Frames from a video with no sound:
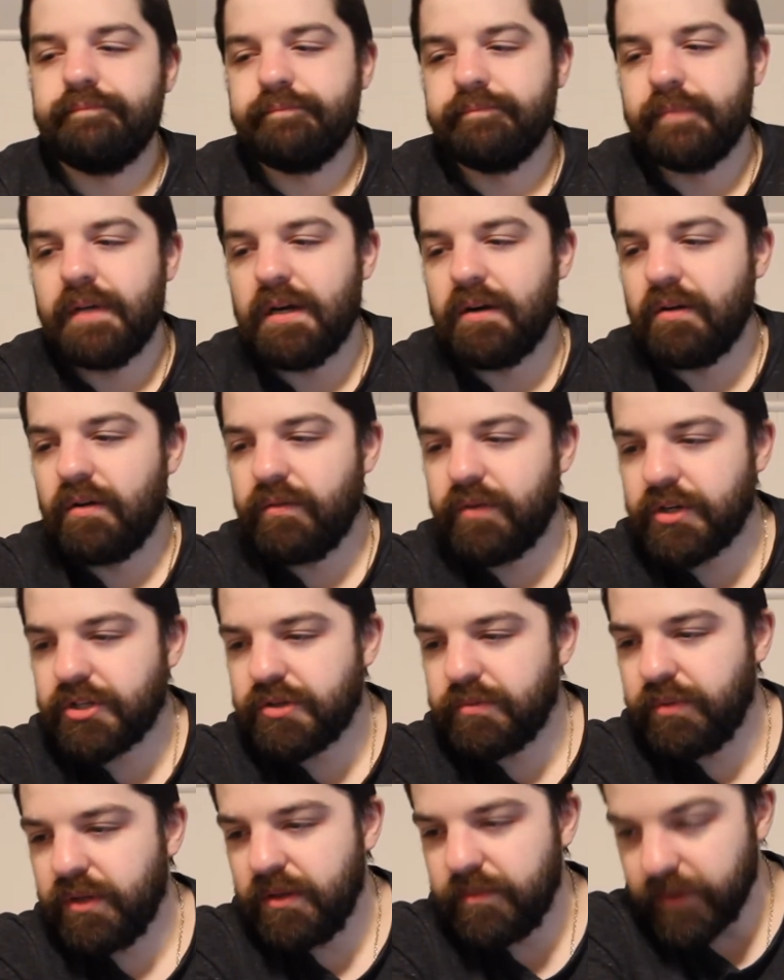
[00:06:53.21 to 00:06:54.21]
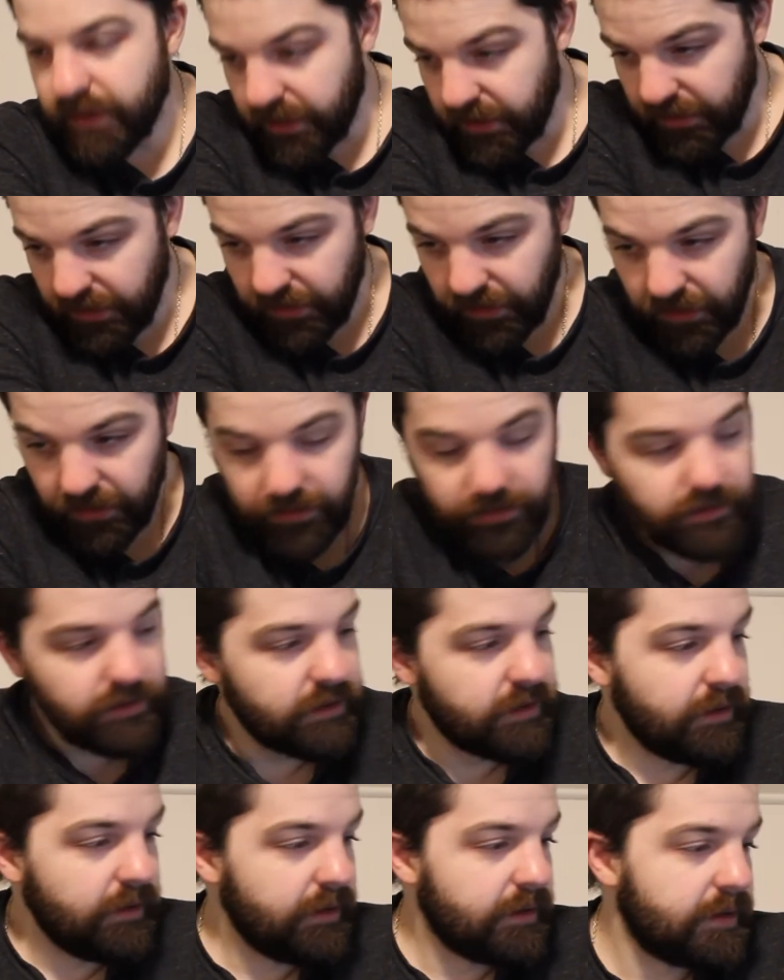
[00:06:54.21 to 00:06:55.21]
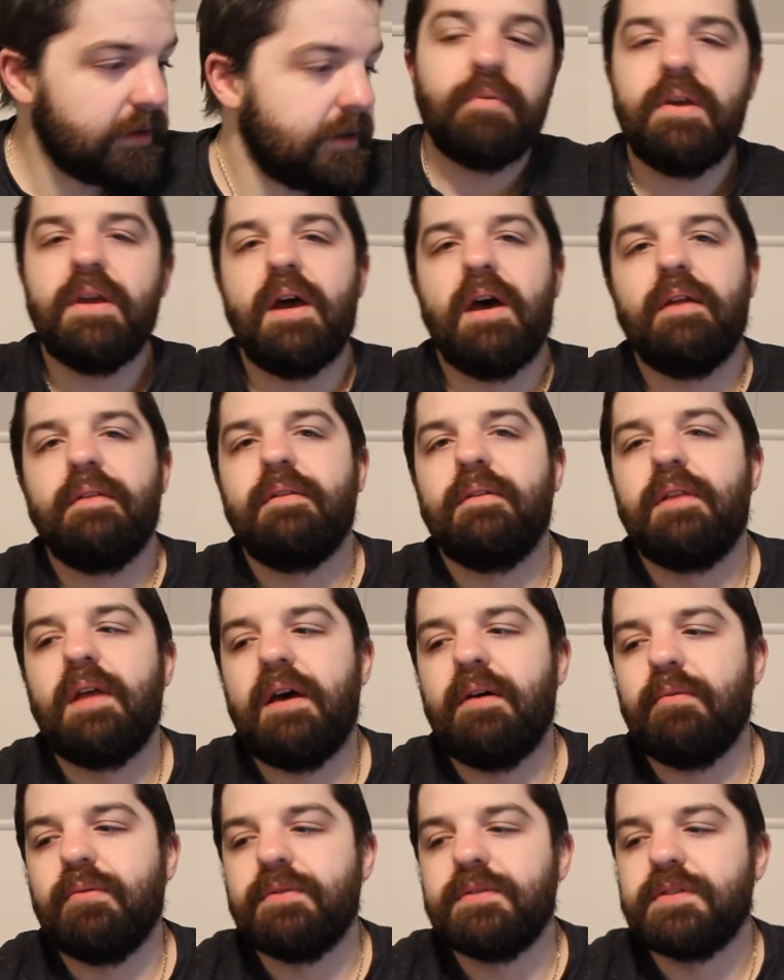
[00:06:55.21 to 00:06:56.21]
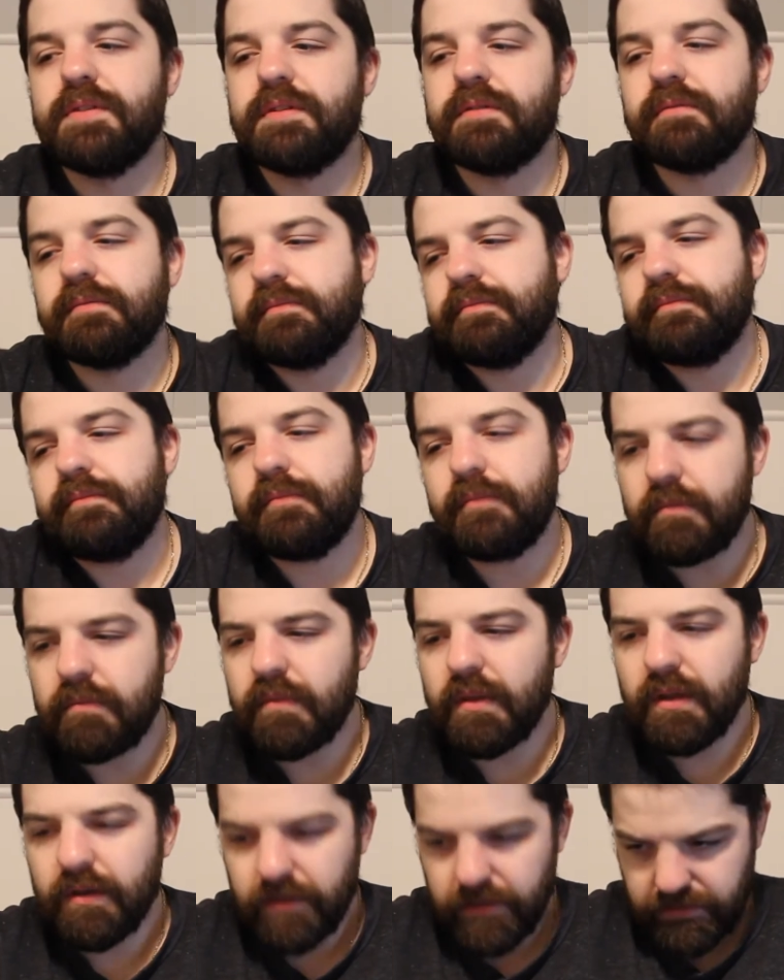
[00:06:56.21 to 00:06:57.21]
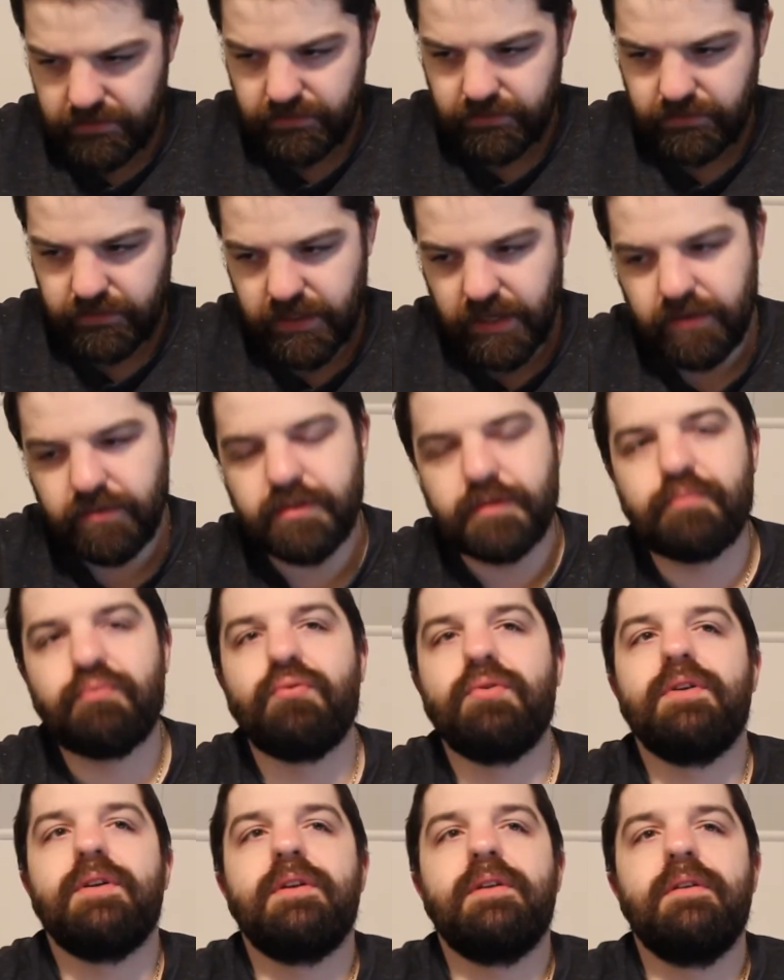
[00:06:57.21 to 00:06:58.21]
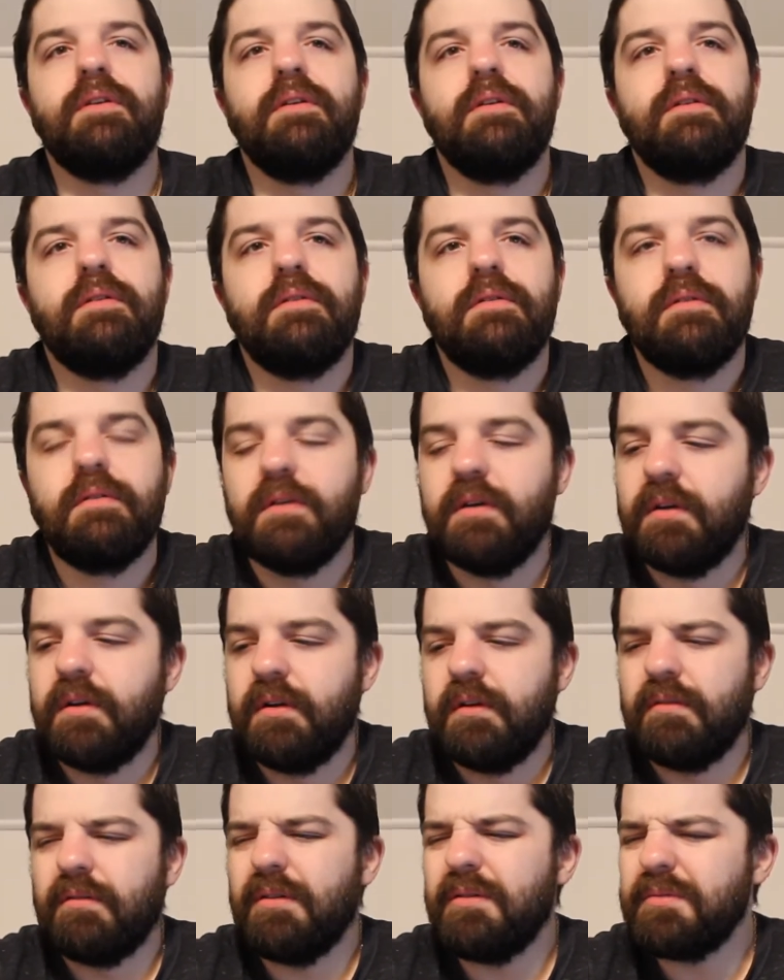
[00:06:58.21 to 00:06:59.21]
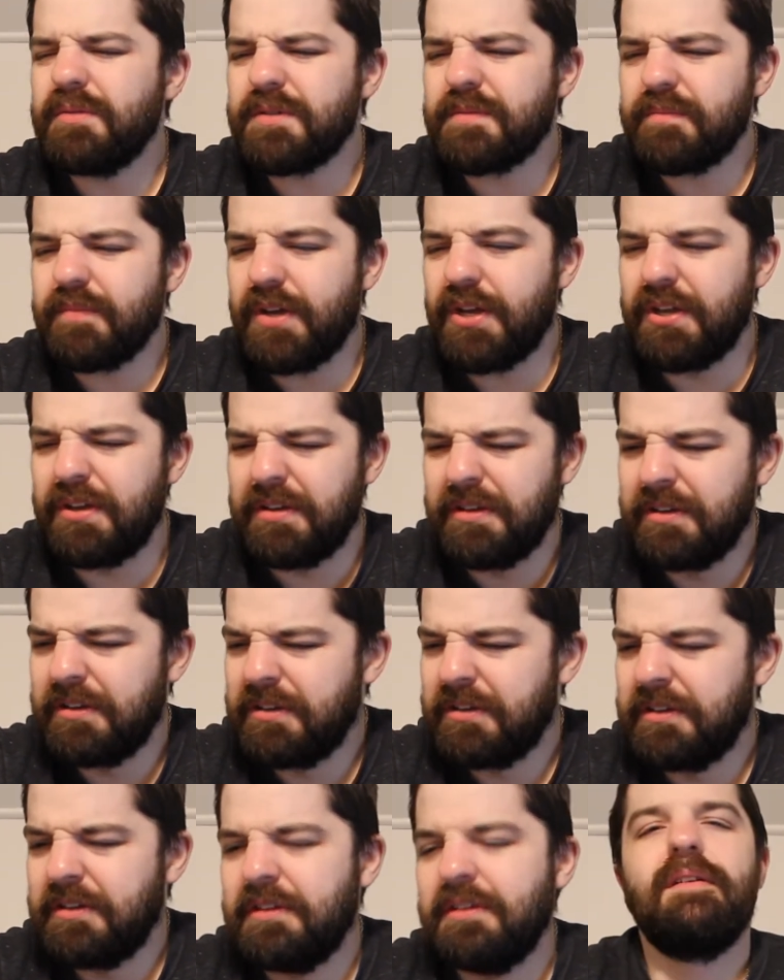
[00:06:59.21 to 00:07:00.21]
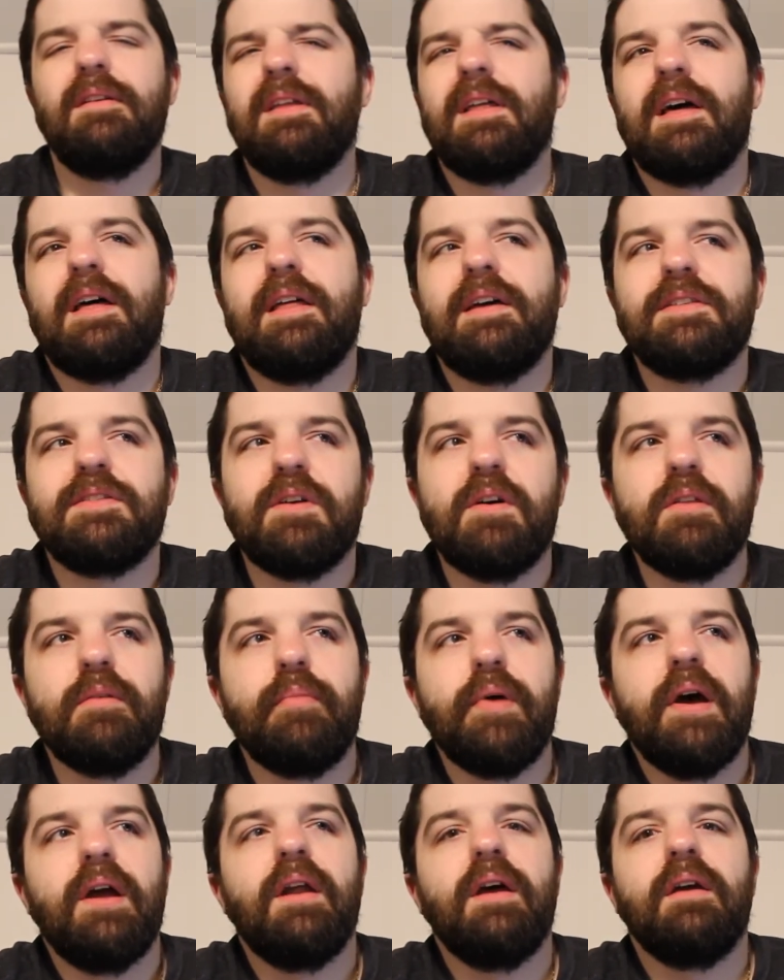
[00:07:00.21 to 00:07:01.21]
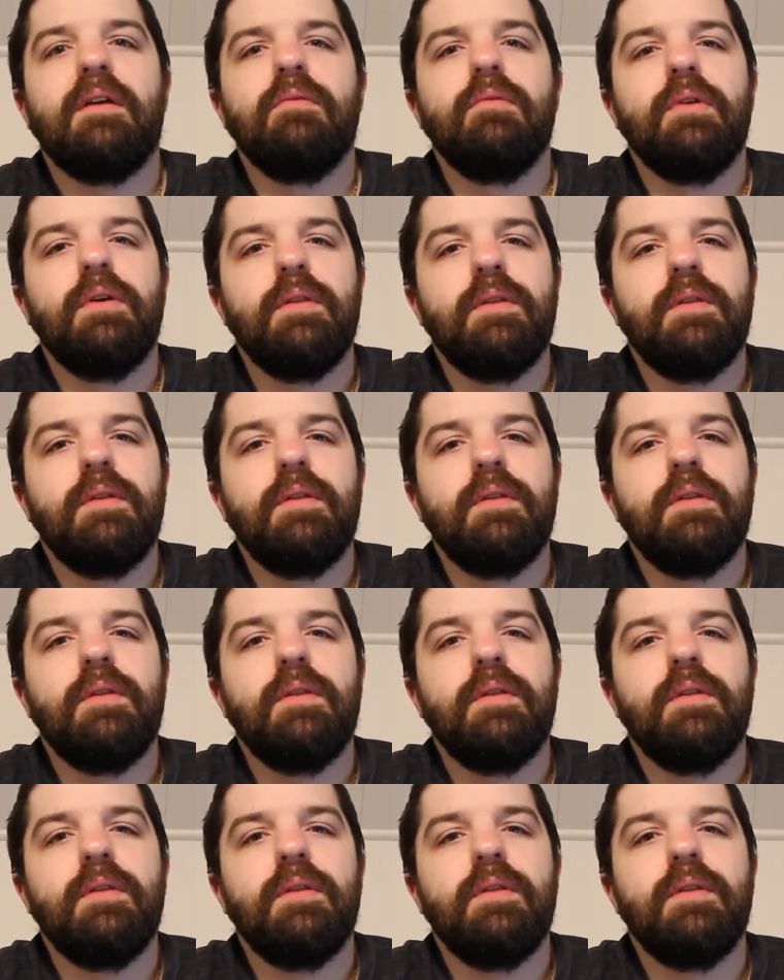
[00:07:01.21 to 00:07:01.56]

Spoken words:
I don't know if I should bleep any of that, but yeah, that was pretty. What was that's all the bad I can really